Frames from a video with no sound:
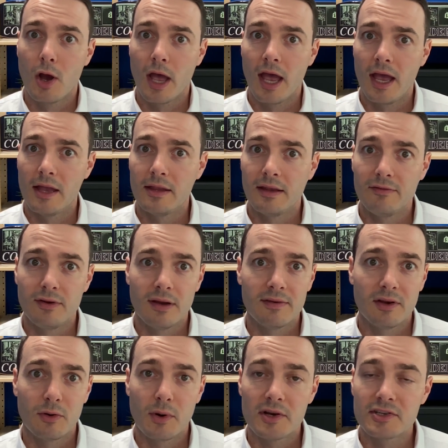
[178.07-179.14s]
And if you have
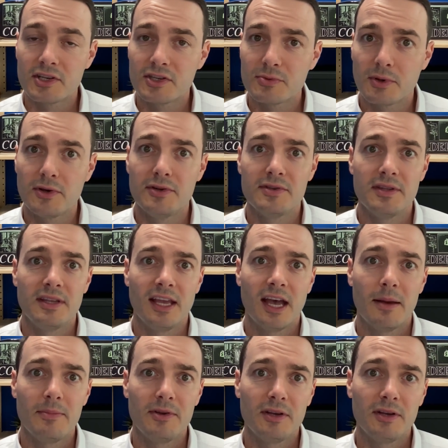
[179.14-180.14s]
any questions while using the app,